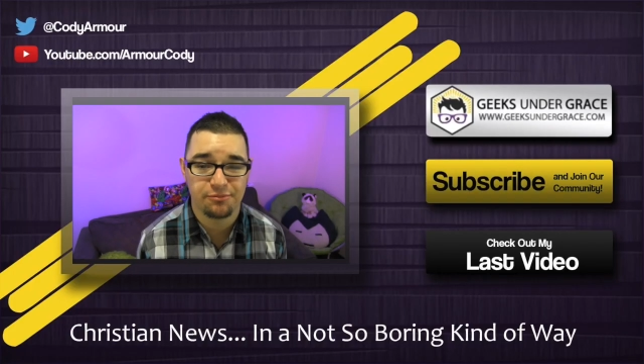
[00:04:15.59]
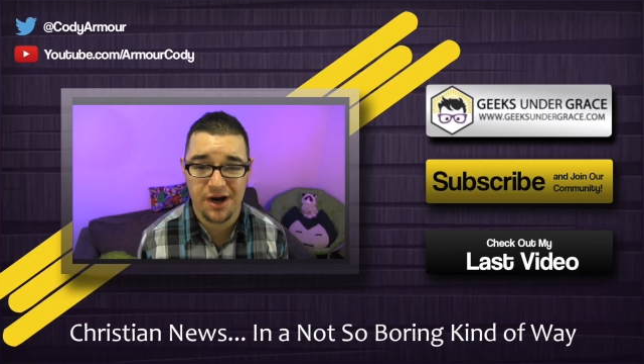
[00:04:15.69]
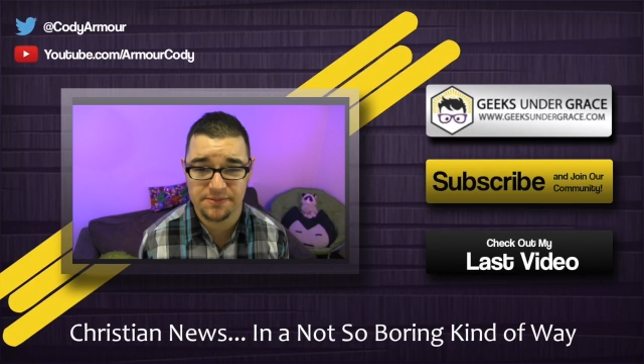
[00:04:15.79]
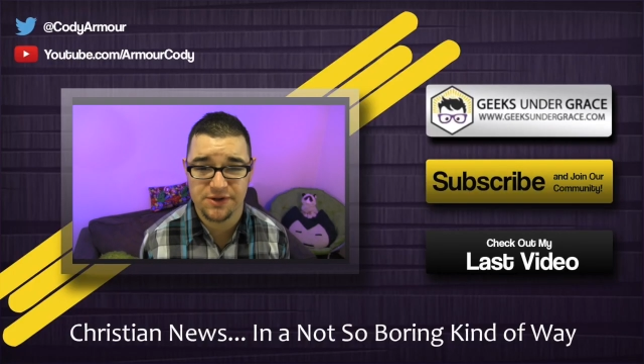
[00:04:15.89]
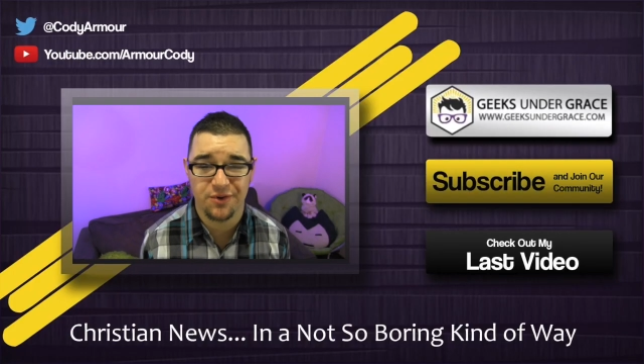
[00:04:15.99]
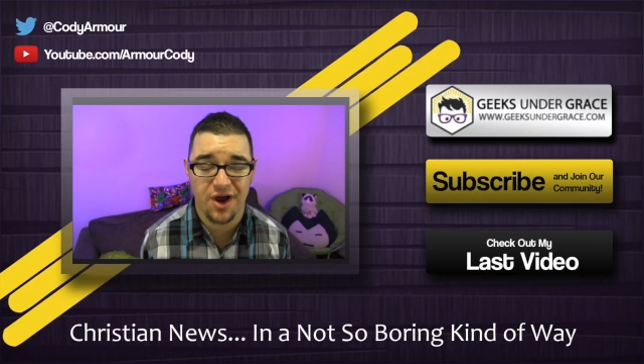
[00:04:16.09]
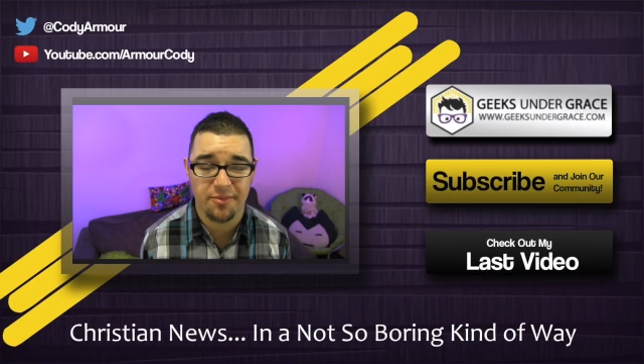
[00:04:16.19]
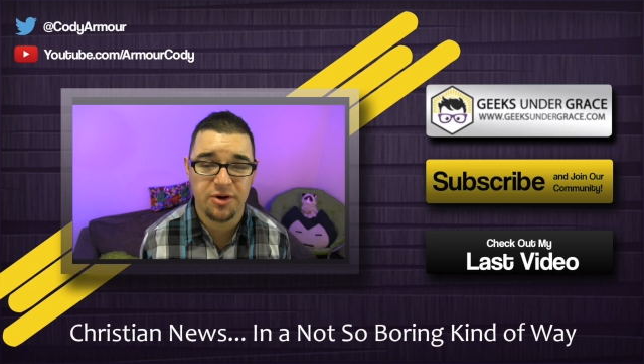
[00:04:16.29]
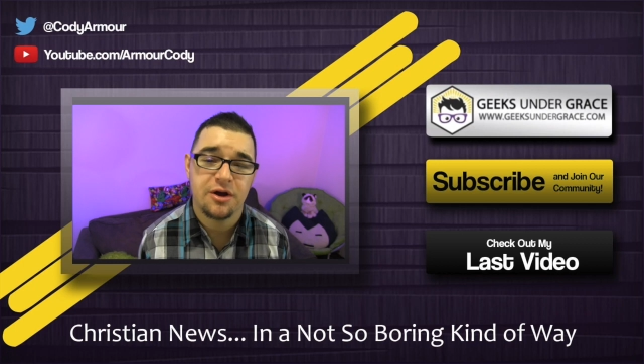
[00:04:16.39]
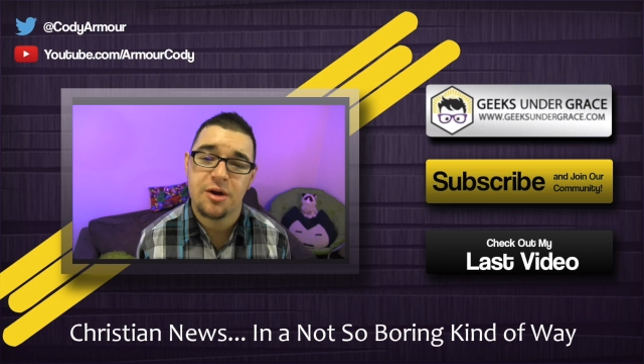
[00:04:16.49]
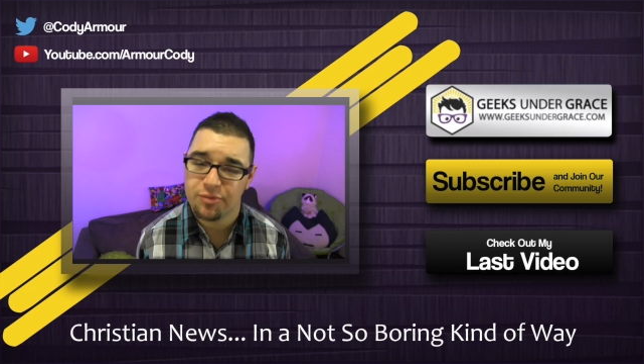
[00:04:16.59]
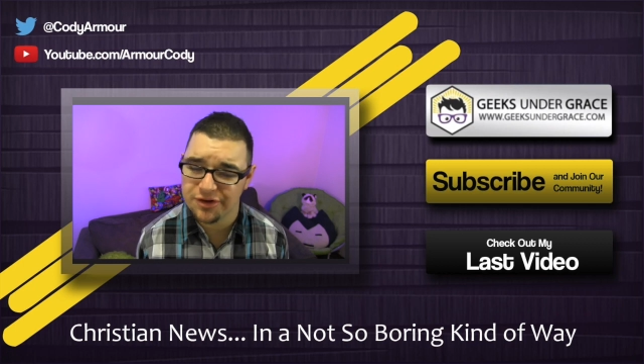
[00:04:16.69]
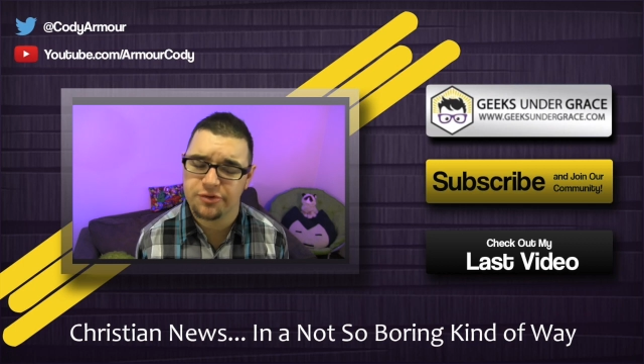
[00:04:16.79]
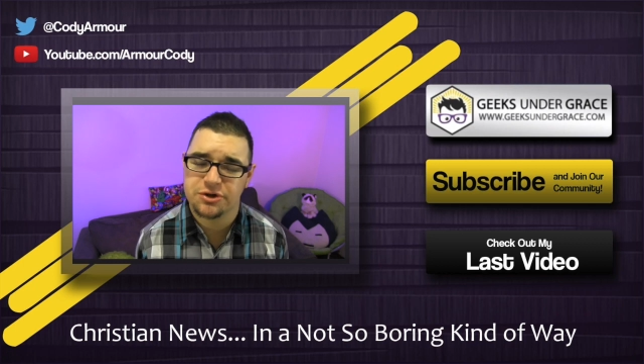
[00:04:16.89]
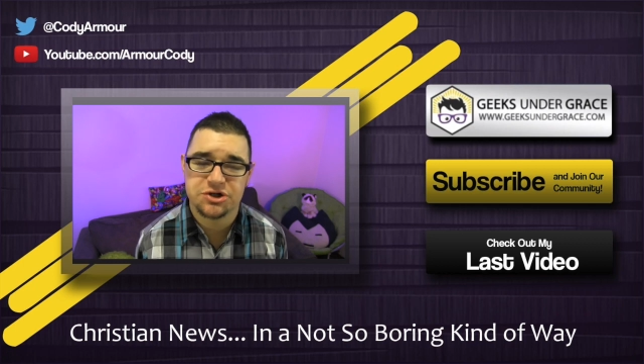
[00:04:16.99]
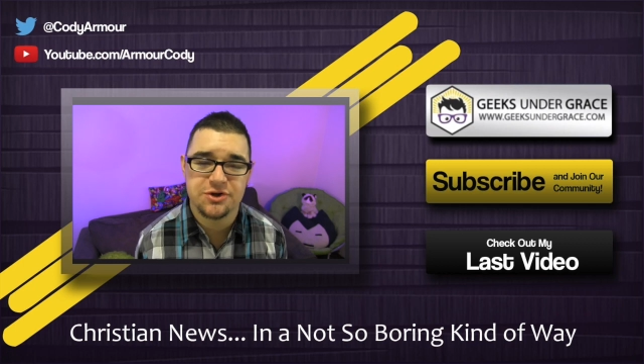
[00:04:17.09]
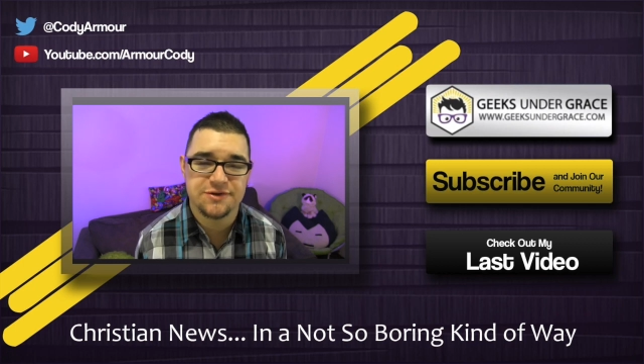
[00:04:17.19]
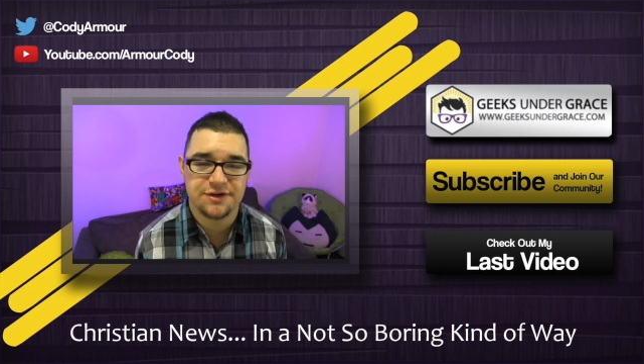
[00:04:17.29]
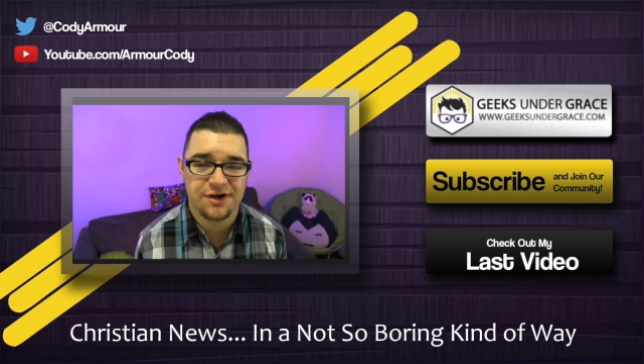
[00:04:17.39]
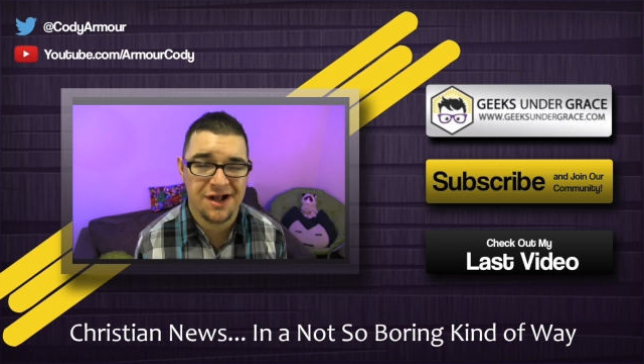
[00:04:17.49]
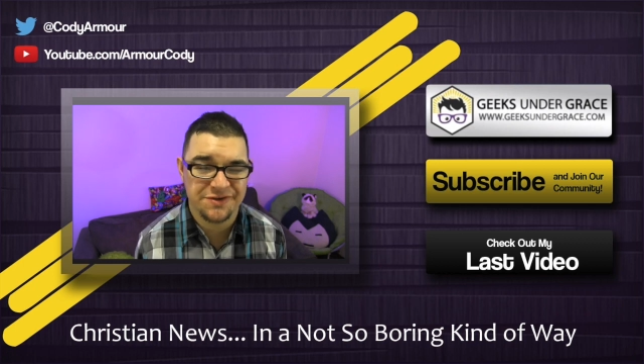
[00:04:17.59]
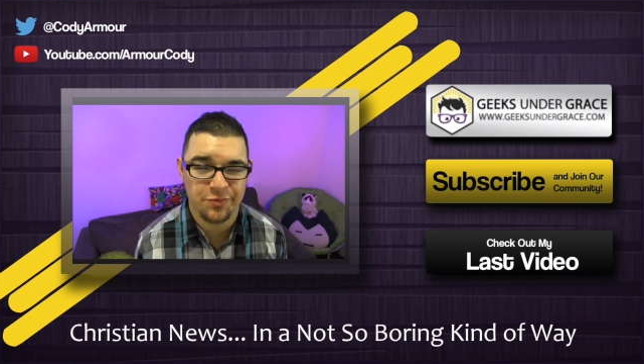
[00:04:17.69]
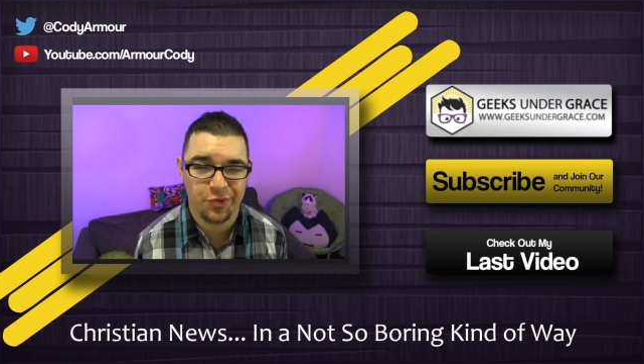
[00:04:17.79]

My name is Cody Armour, bringing you Christian news in a not